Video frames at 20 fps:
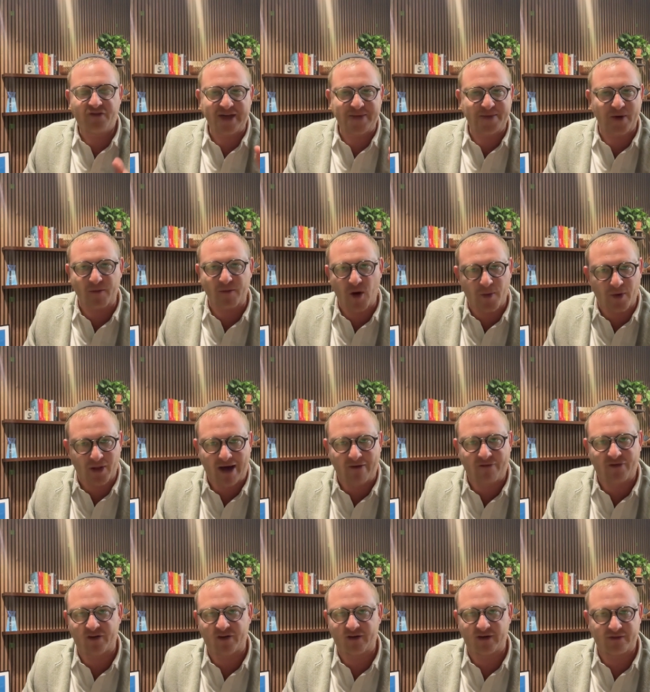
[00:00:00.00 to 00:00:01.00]
Facebook mobile
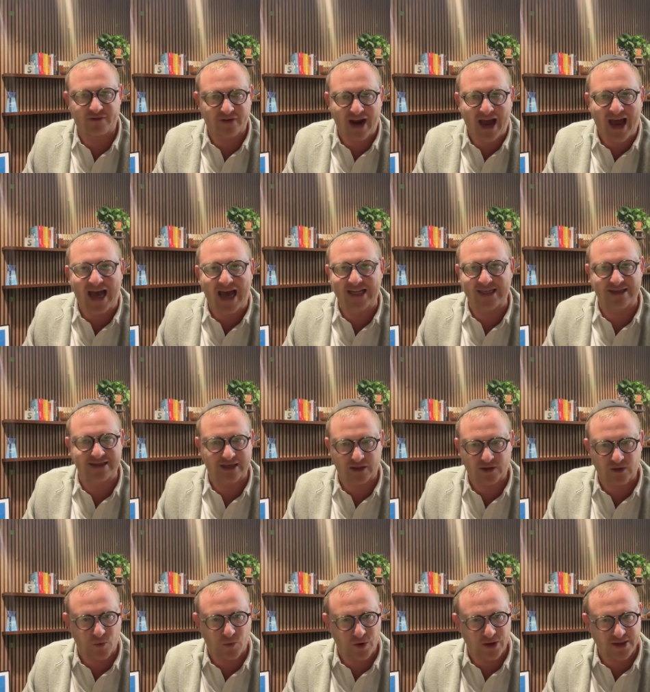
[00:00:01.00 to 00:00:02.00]
app for, for ads is
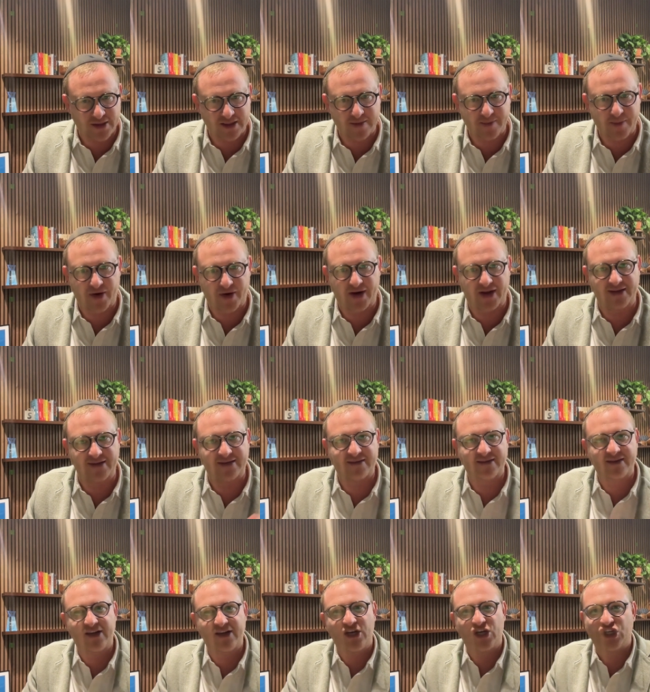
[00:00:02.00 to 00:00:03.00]
like the worst experience.
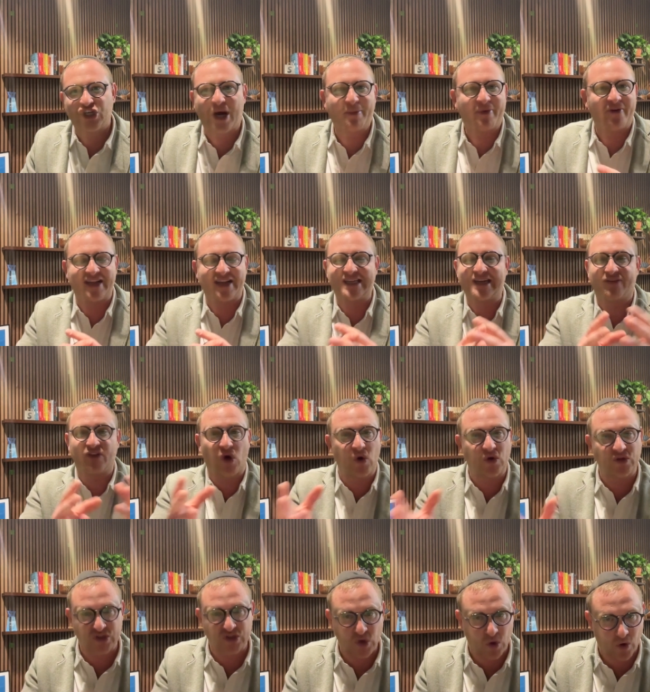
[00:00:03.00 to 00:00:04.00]
Oh, it was. Shopify doesn't have the
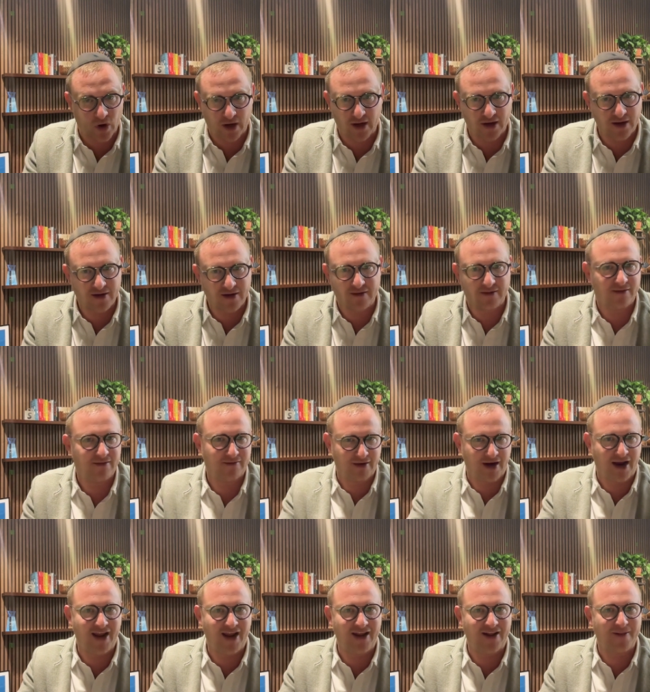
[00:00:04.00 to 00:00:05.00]
whole story,
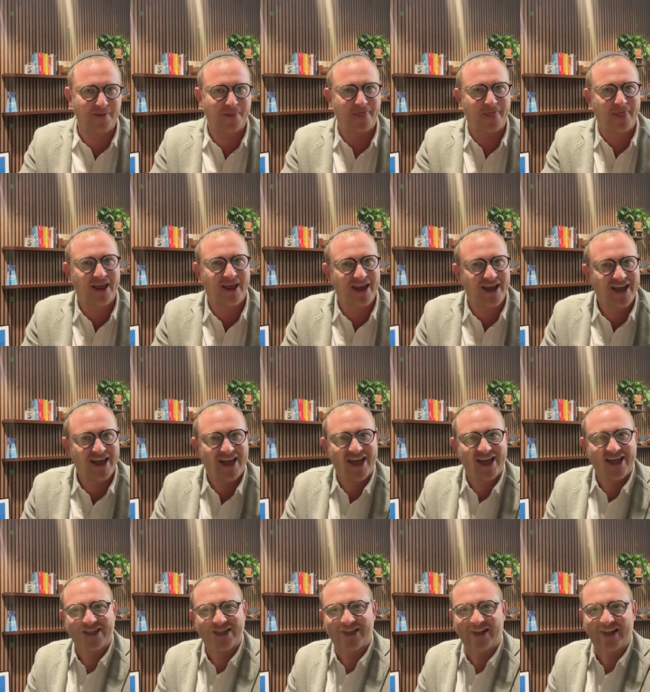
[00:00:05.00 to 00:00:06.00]
right?
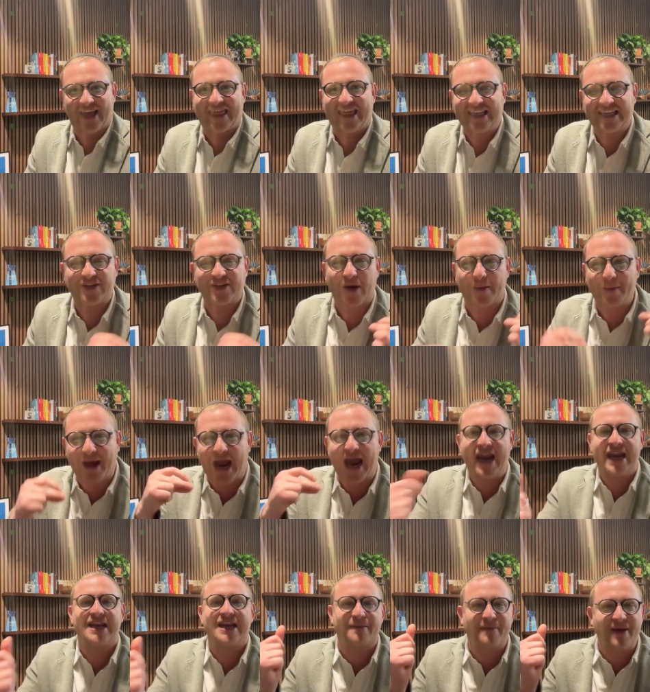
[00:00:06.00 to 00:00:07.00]
So like this is where I'm like,
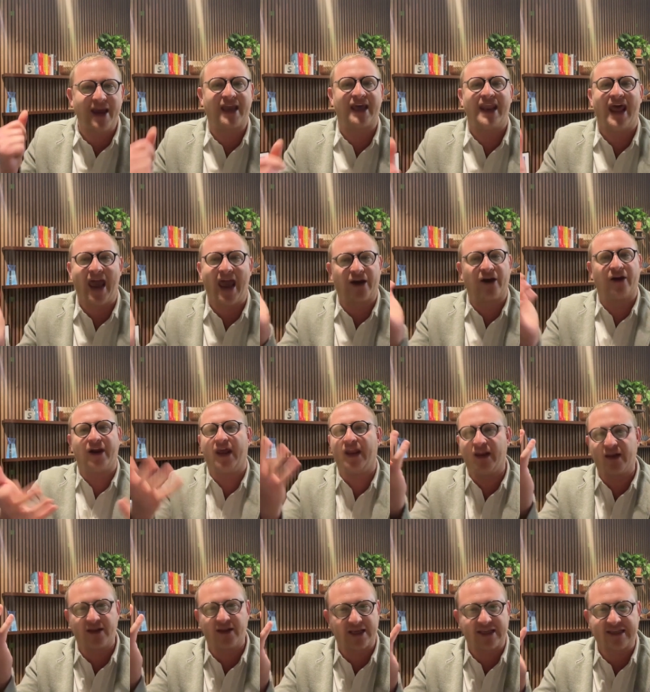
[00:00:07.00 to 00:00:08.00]
I need to make an
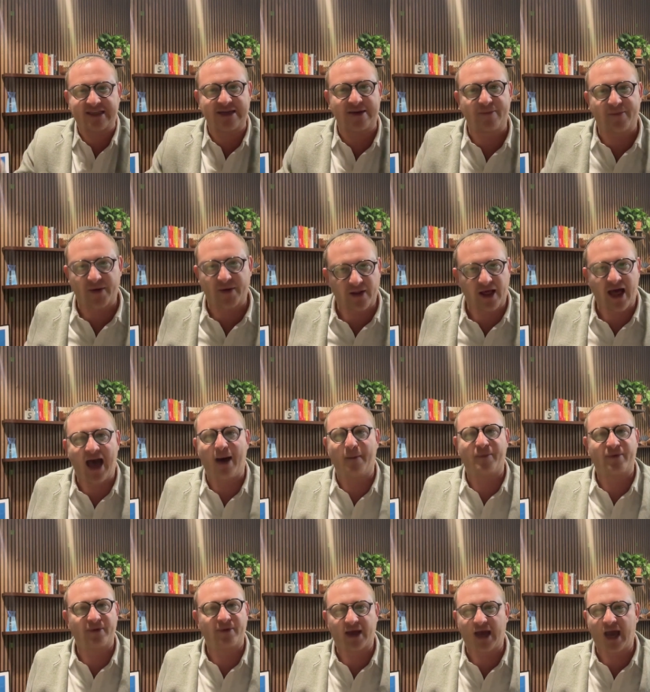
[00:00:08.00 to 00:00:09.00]
aggregated, like simple
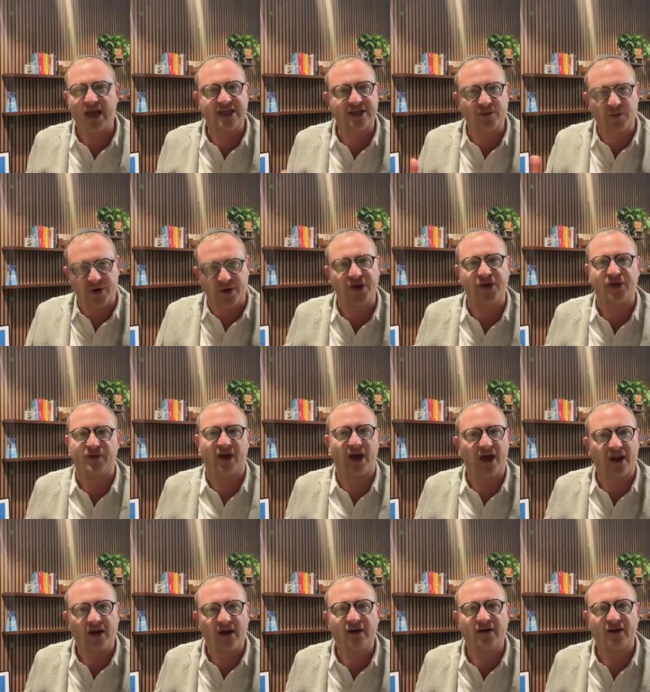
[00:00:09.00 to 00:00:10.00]
app. Like I just want to do
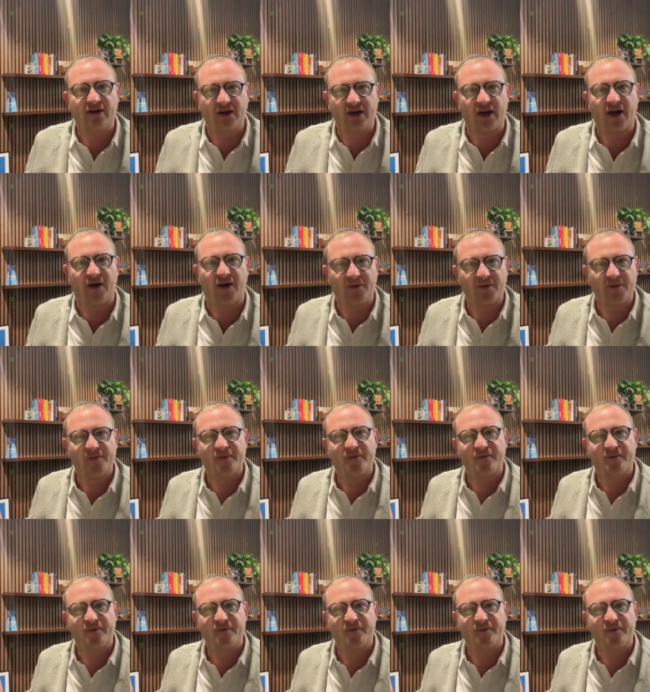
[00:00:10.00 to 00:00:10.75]
that, you know?